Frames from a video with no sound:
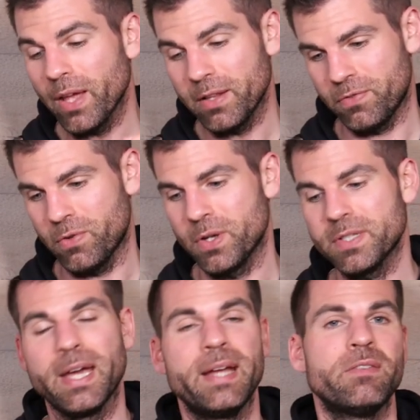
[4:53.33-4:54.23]
And
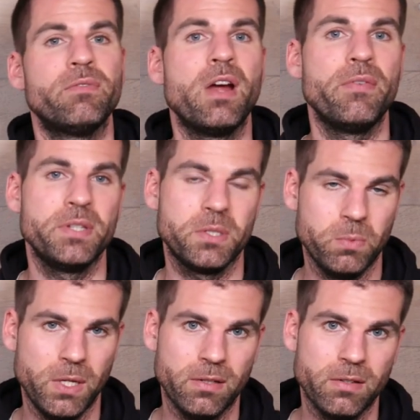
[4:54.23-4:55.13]
first I had a very
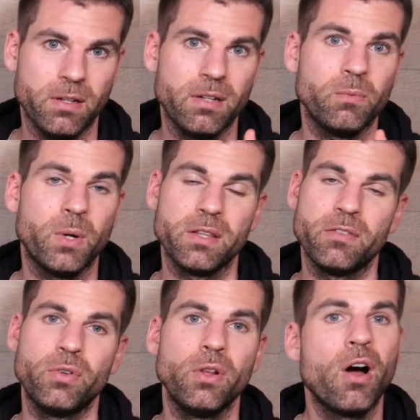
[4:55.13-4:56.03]
sweet and
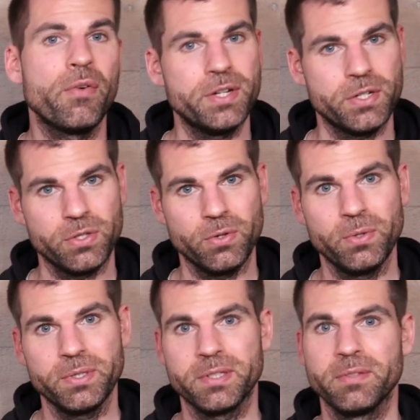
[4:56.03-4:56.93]
wonderful orange
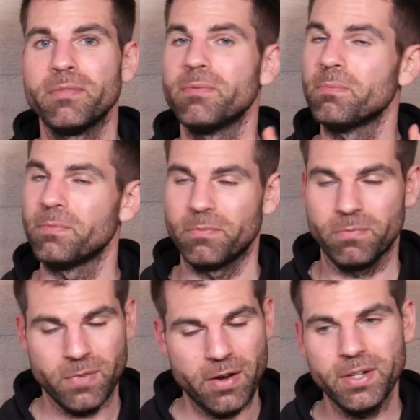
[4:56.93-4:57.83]
sauce.
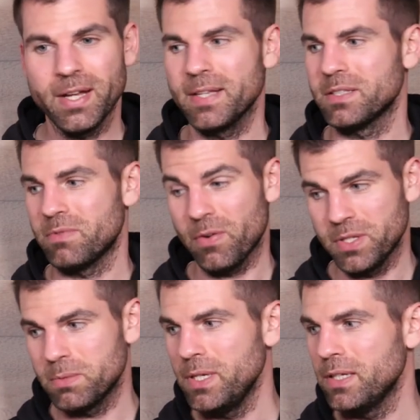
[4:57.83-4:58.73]
Very nice, very
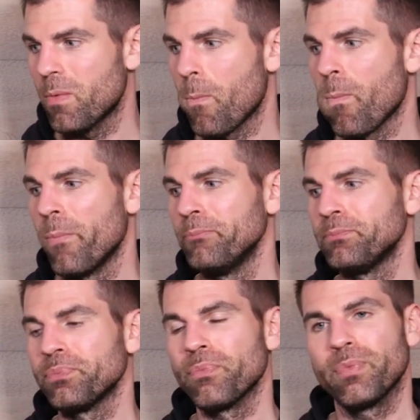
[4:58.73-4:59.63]
sweet.
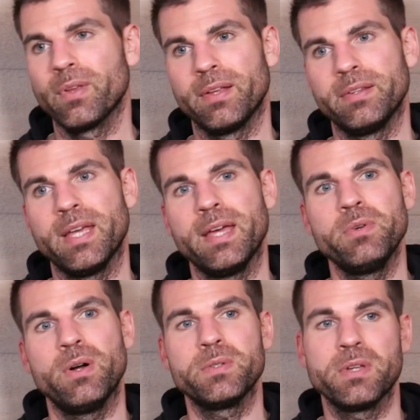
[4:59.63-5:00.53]
there
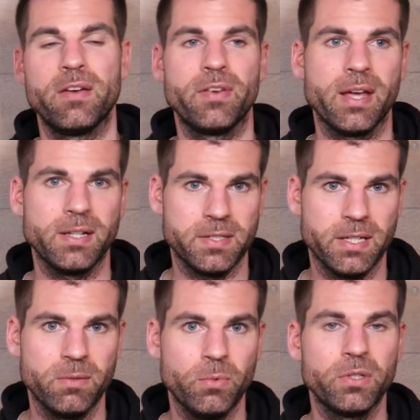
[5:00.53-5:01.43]
you also have again the
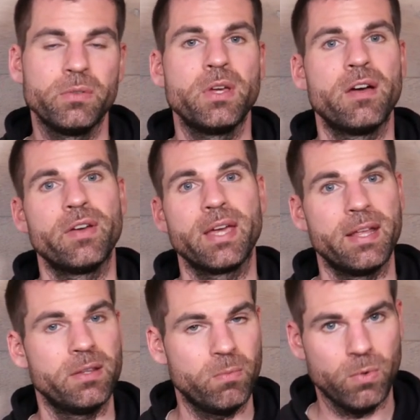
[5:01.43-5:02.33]
cedar wood, you have again the